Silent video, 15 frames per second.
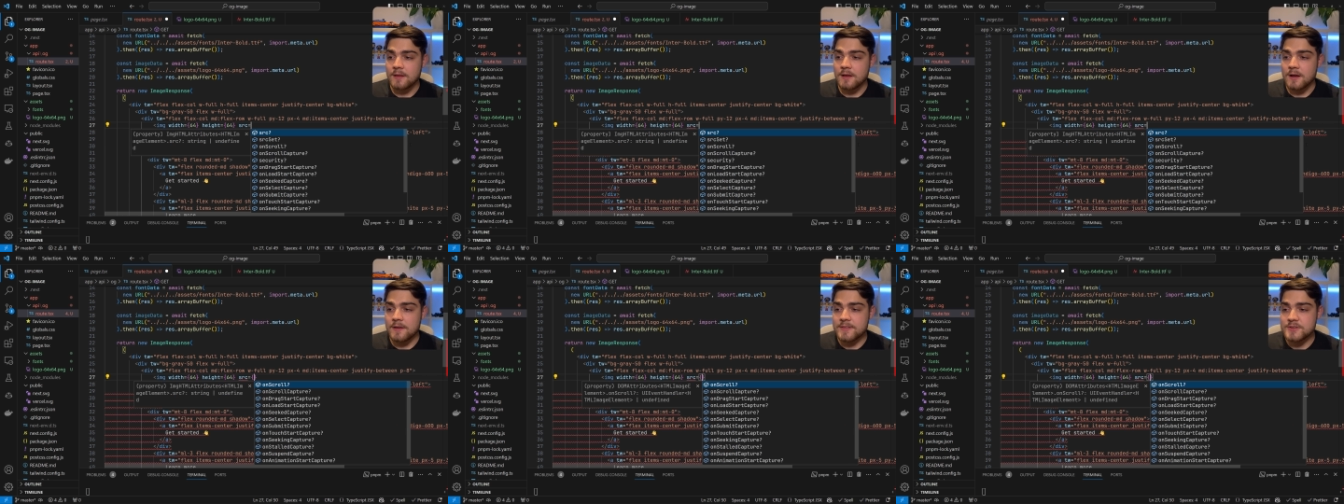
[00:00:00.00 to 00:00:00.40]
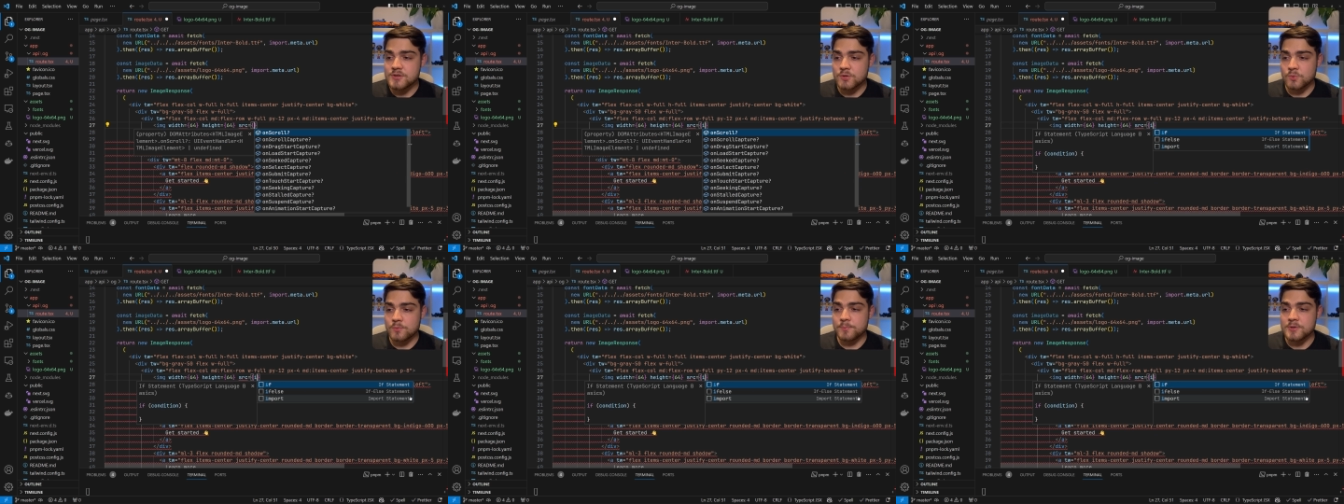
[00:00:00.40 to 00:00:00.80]
And then you're
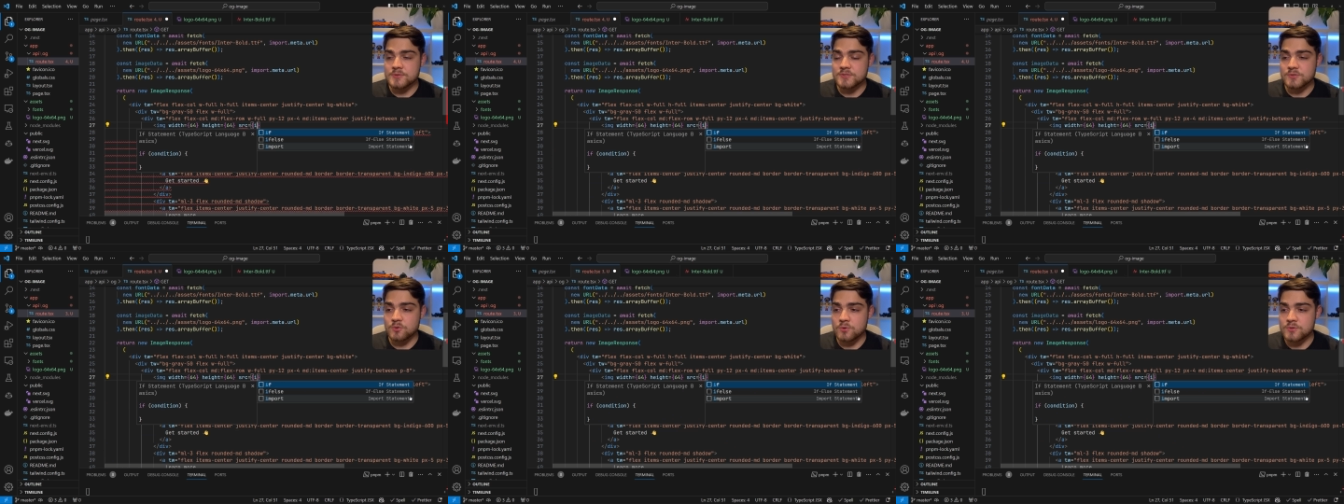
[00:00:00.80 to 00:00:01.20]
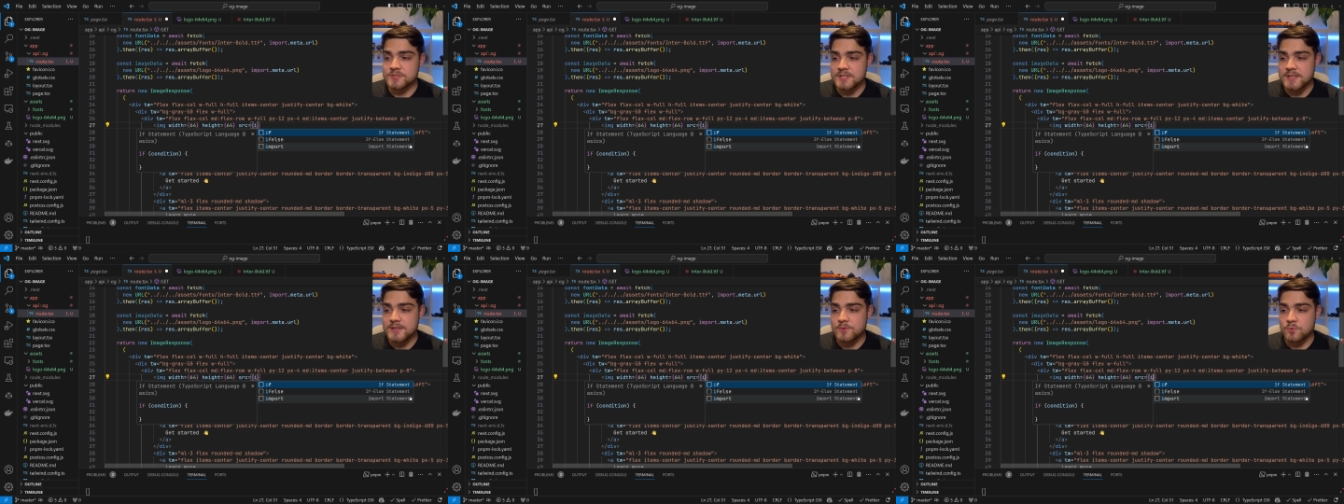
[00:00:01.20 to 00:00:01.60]
going to to put source
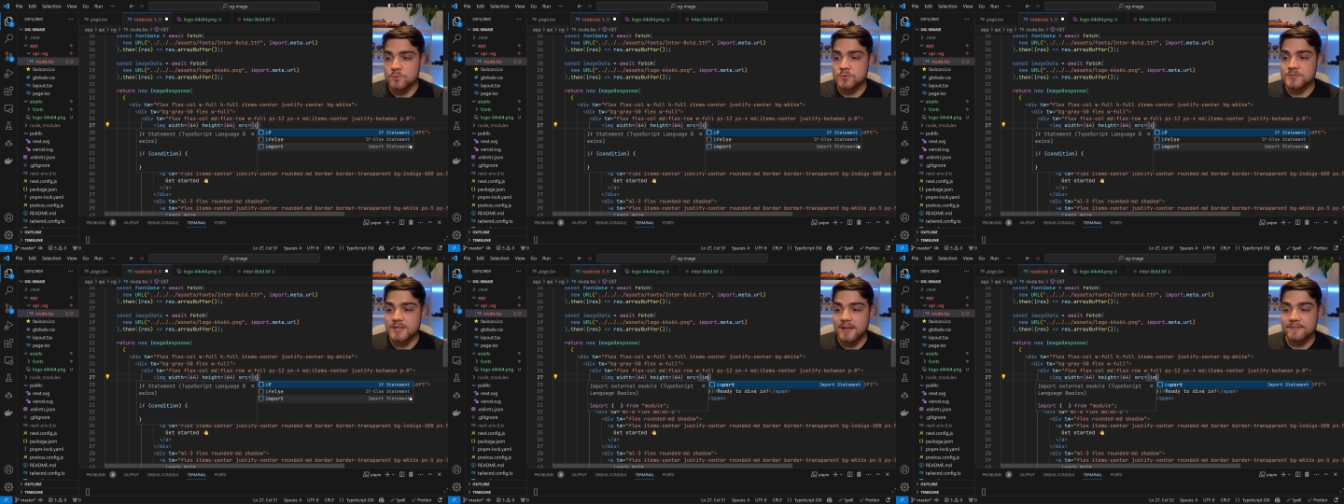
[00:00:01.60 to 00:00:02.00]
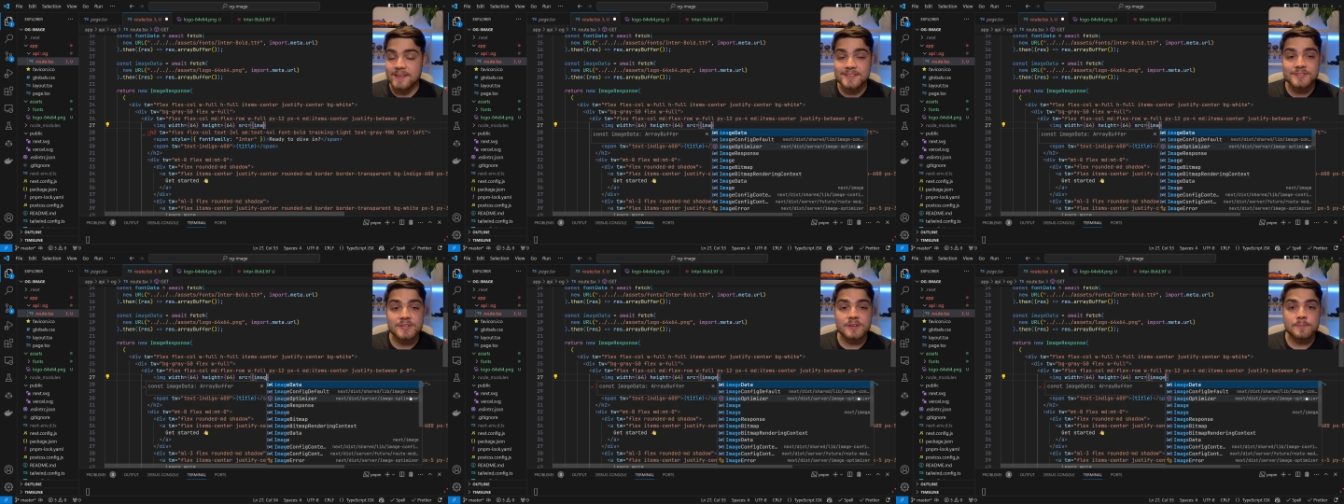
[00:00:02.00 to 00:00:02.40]
equals, and
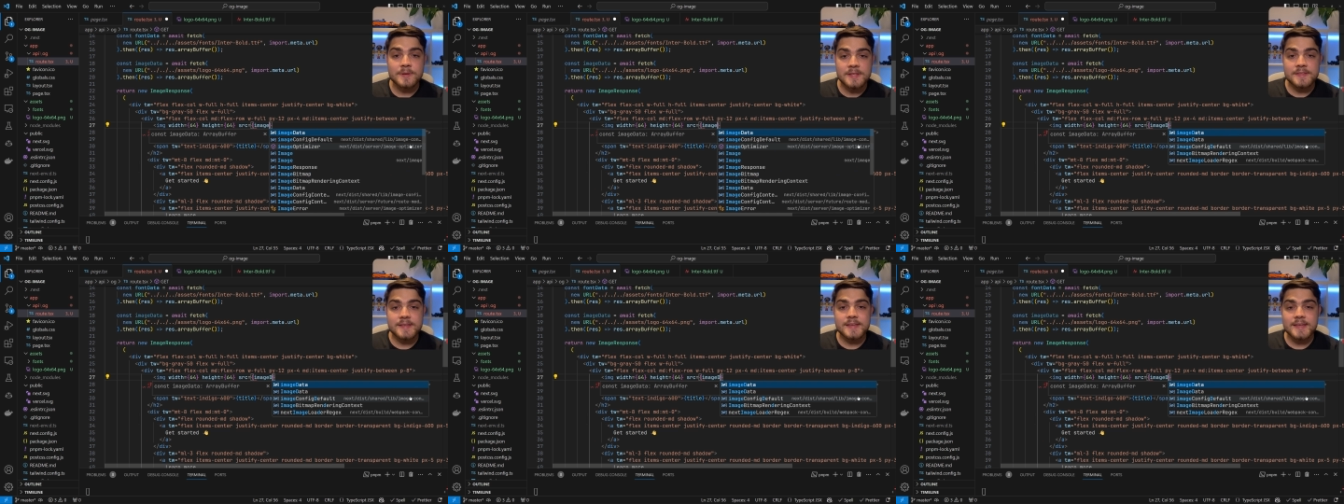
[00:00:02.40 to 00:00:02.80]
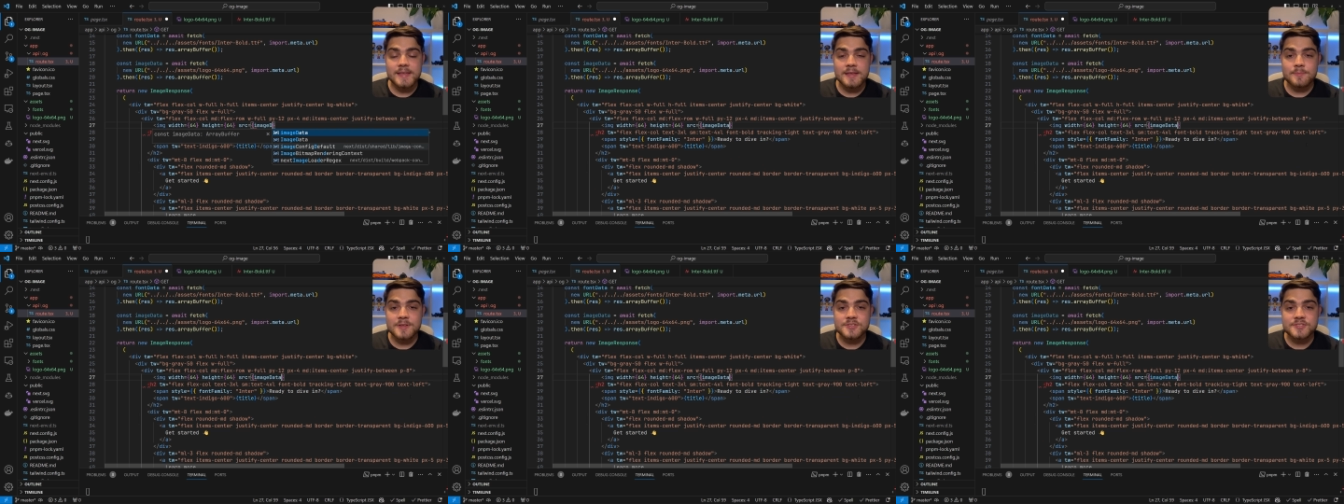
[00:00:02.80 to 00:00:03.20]
that's going to be the
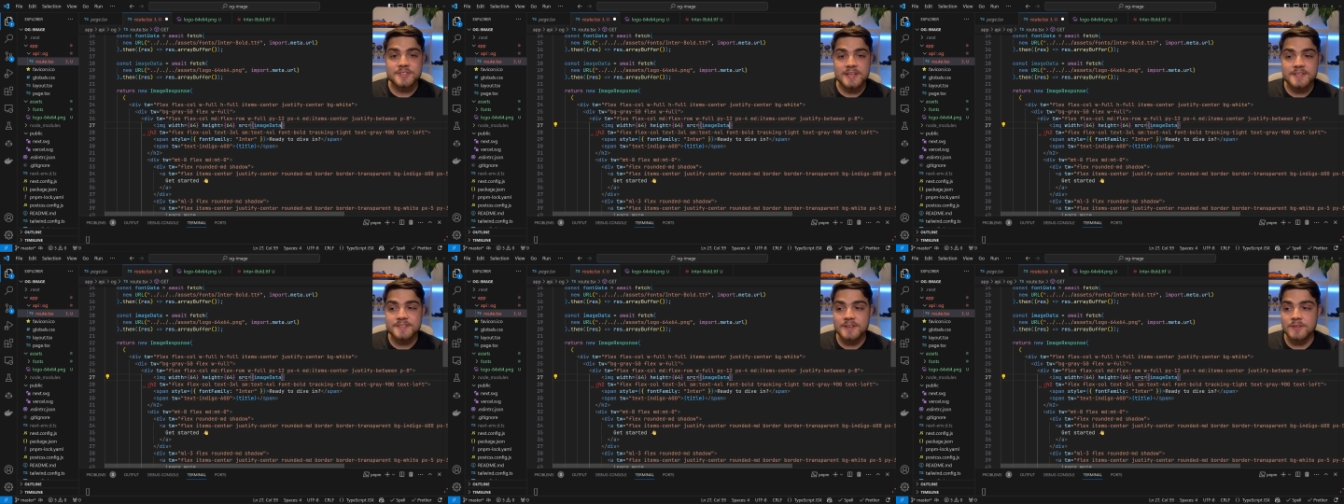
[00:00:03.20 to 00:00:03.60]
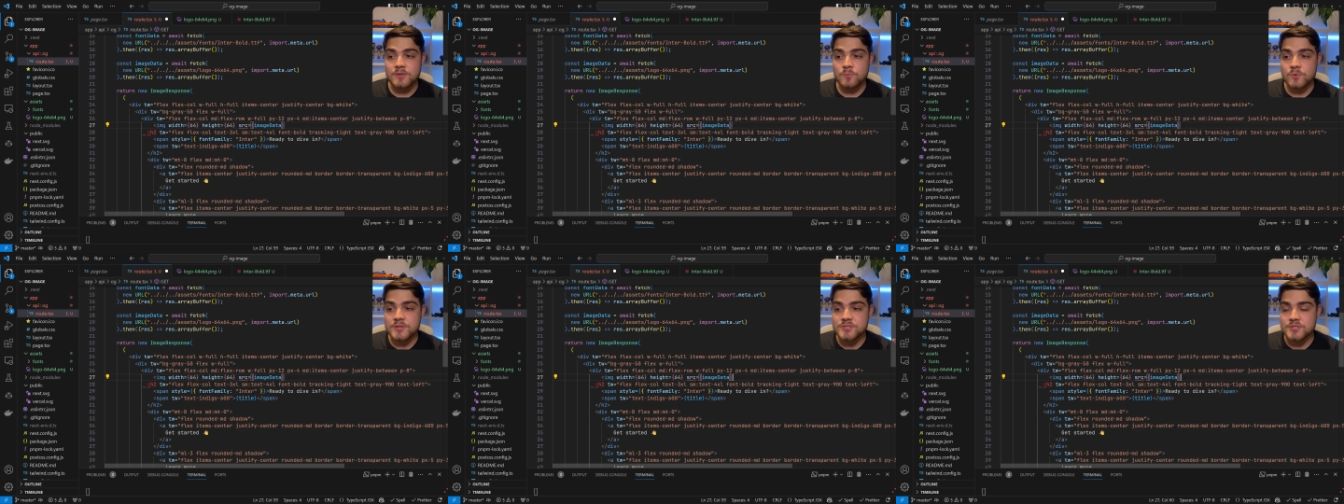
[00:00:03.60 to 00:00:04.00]
image data that
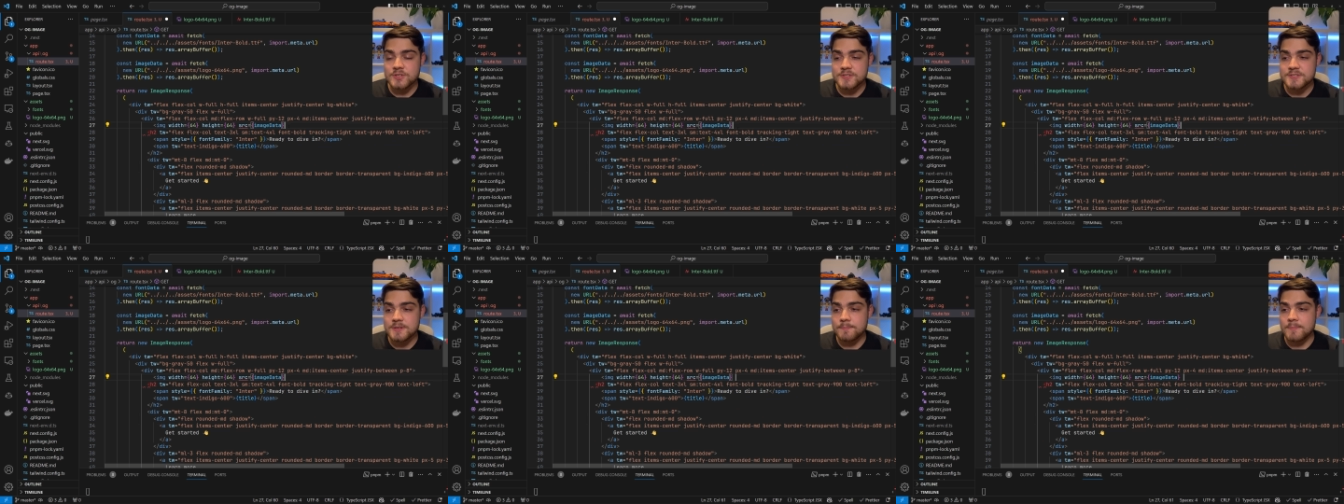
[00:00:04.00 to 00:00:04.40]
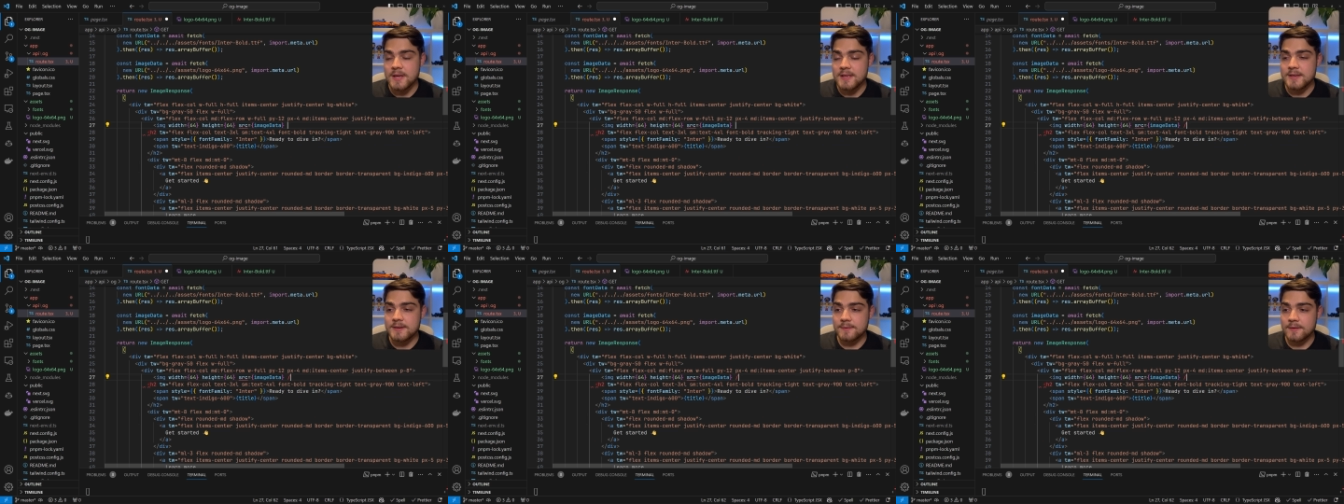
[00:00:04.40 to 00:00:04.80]
we just
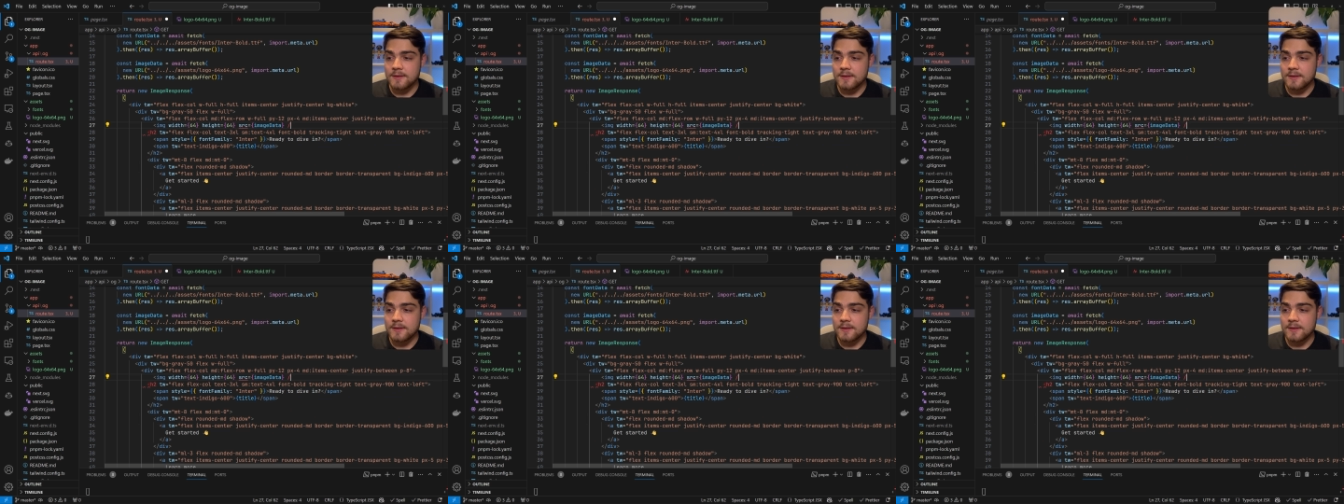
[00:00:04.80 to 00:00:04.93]
made.